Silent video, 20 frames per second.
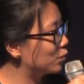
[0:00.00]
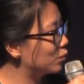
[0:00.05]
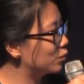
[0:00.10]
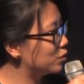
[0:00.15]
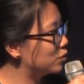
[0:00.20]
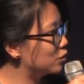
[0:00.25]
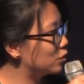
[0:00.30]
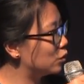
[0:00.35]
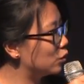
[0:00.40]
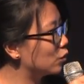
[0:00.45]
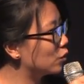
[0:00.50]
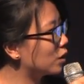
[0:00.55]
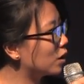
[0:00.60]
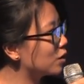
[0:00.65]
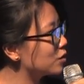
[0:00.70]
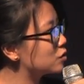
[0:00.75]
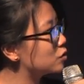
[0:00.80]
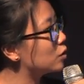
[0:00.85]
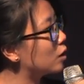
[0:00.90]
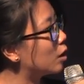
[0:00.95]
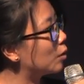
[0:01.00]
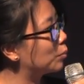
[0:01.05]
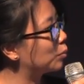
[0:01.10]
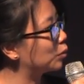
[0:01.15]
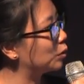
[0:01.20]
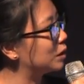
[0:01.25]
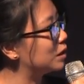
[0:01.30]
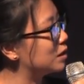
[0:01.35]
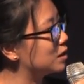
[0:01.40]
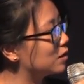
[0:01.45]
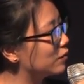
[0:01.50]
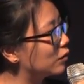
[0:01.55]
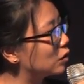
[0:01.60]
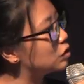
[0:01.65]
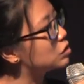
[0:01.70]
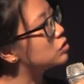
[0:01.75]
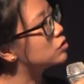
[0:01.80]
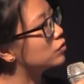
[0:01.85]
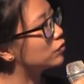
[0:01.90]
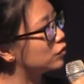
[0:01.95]
you are also operating in a very
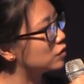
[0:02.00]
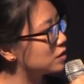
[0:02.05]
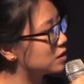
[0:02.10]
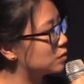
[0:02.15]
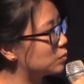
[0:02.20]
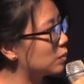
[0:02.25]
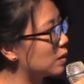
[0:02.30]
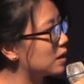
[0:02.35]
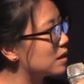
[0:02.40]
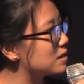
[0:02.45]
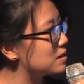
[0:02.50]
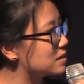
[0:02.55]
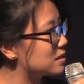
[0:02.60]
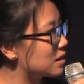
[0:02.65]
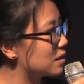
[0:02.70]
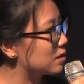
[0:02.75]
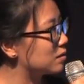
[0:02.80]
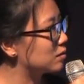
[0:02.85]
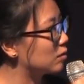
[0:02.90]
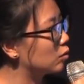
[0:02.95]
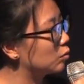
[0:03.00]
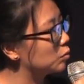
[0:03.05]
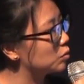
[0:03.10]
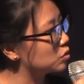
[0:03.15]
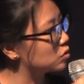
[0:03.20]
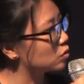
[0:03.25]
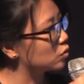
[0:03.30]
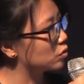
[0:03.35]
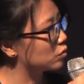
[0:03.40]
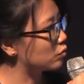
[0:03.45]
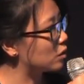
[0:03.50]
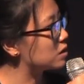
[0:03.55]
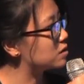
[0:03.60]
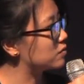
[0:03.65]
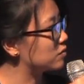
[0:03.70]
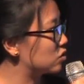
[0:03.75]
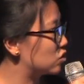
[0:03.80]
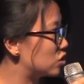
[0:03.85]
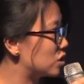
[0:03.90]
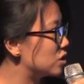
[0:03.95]
different space than almost all the rest of
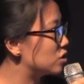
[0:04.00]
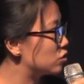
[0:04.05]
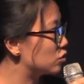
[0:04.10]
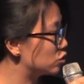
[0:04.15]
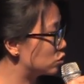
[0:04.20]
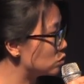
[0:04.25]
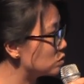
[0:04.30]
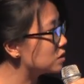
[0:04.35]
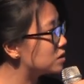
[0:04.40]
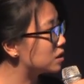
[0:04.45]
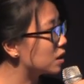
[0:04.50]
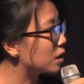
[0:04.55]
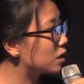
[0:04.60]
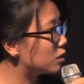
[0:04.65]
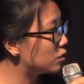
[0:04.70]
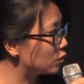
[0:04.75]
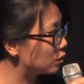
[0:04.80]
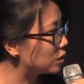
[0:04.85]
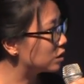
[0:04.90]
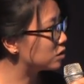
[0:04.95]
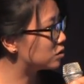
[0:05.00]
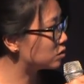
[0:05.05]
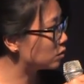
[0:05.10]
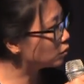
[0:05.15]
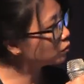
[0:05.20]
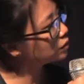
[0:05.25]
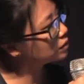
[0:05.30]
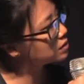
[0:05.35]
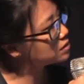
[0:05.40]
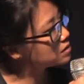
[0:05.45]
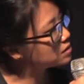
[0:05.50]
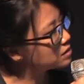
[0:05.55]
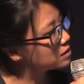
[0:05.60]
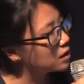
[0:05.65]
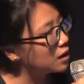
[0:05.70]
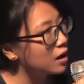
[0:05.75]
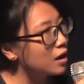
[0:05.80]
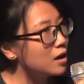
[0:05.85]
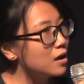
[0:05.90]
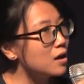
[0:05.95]
exchanges. You're doing security tokens.
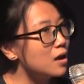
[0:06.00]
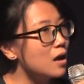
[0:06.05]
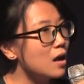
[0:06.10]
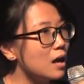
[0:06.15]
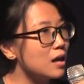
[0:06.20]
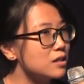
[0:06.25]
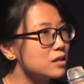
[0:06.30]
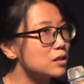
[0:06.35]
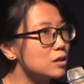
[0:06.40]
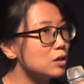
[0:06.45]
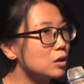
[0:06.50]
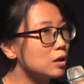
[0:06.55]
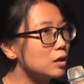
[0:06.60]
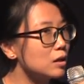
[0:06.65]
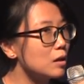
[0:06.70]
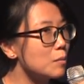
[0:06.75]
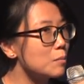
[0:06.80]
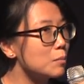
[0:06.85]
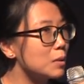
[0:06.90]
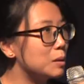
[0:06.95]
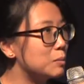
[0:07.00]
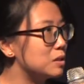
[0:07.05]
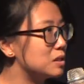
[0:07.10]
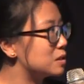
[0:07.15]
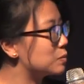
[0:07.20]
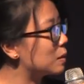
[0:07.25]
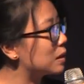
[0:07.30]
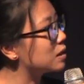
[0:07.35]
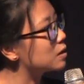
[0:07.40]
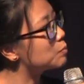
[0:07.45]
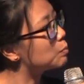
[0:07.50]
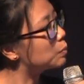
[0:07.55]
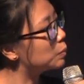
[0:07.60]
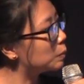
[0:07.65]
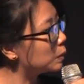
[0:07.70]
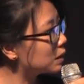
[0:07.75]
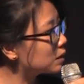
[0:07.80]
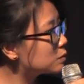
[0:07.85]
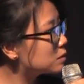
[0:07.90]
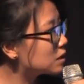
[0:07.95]
I think maybe spend a
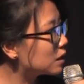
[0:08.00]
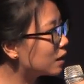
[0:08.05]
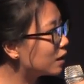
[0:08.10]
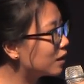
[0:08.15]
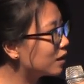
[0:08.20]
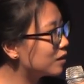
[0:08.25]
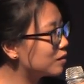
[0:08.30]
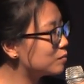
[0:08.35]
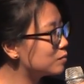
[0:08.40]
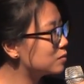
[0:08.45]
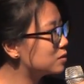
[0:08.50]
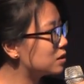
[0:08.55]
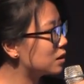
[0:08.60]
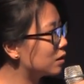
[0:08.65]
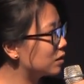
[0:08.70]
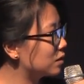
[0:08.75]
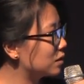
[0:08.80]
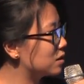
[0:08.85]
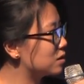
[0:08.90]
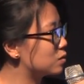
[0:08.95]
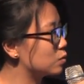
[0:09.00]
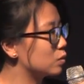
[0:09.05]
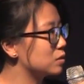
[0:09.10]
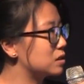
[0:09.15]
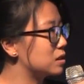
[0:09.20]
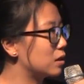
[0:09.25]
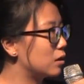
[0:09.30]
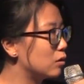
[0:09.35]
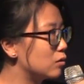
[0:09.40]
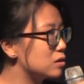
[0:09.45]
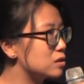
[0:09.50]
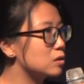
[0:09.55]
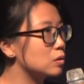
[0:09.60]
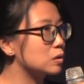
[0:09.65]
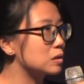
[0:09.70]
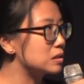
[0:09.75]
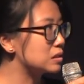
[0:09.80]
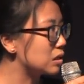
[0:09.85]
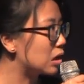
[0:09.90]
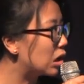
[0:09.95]
bit of time telling us what security
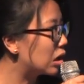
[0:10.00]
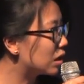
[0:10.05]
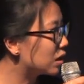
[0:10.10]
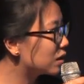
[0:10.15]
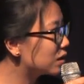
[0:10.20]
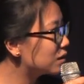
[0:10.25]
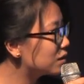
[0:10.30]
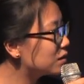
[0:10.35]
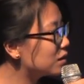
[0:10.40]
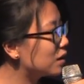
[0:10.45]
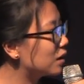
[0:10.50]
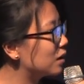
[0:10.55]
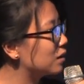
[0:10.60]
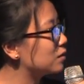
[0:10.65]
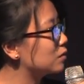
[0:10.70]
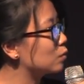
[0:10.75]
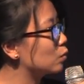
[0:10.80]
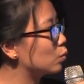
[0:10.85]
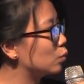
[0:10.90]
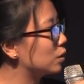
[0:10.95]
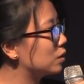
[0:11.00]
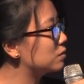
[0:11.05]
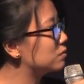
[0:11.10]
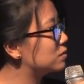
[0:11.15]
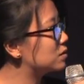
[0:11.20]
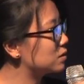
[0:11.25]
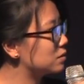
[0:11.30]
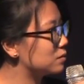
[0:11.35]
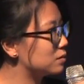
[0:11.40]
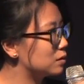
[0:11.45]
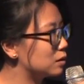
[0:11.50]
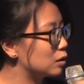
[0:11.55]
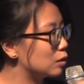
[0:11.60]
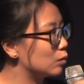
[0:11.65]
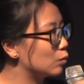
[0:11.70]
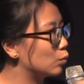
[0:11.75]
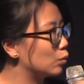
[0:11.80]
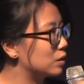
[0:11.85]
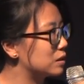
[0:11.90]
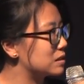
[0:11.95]
tokens are and what, you know,
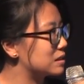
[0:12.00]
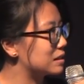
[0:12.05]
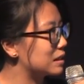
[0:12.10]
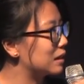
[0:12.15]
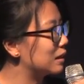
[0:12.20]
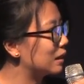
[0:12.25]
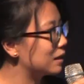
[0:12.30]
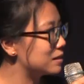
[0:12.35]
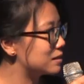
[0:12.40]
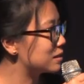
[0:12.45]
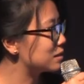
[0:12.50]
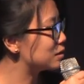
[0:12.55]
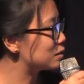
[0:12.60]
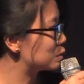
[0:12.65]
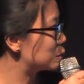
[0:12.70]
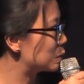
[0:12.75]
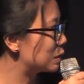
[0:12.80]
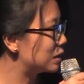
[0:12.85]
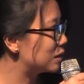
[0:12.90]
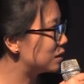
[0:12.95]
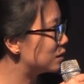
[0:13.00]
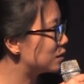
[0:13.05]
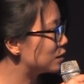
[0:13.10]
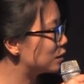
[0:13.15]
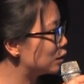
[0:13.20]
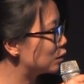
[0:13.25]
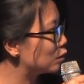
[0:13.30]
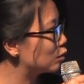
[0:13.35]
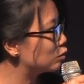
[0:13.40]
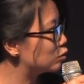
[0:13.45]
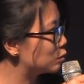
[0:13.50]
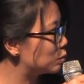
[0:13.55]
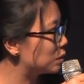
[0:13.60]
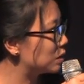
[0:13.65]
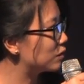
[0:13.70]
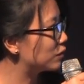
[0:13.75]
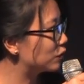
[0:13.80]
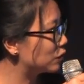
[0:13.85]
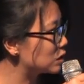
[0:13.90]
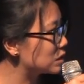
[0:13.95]
what does that license mean, you know, to be
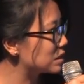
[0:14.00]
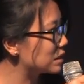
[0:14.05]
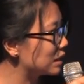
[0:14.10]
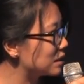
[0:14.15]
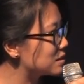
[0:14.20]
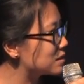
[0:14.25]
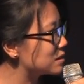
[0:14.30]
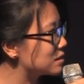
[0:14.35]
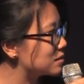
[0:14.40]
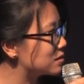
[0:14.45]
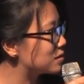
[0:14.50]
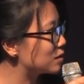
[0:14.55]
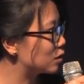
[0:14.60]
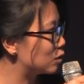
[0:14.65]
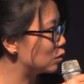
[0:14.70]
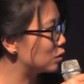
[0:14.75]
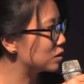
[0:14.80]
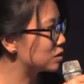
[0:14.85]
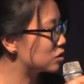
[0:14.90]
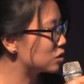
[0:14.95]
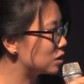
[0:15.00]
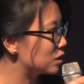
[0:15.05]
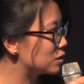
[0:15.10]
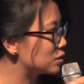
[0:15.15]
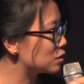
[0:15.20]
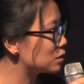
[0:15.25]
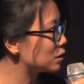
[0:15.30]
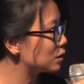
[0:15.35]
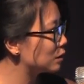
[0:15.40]
a first licensed security exchange?